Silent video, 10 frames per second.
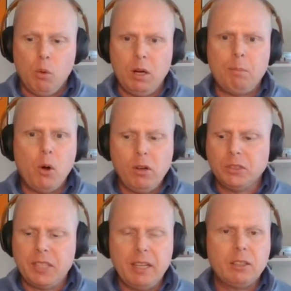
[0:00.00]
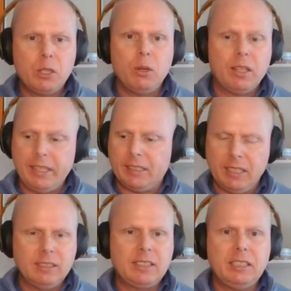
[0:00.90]
When it boils down to it, I think
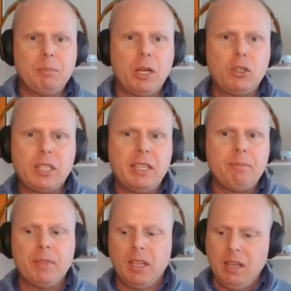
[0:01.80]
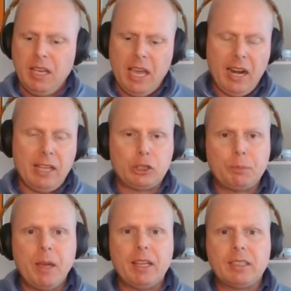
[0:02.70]
Tennessee's a better team, and I
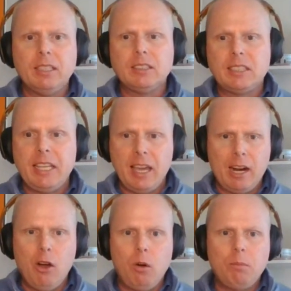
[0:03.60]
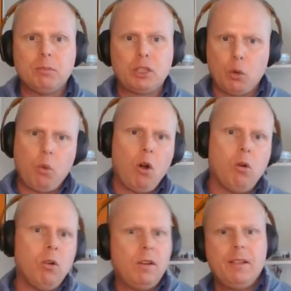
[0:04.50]
expect Tennessee at home to
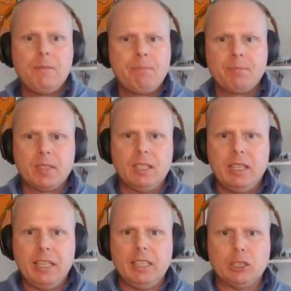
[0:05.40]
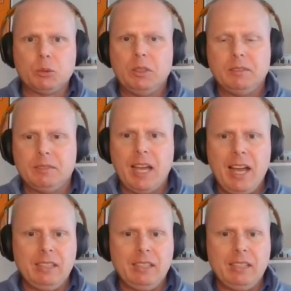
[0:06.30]
roll in this one.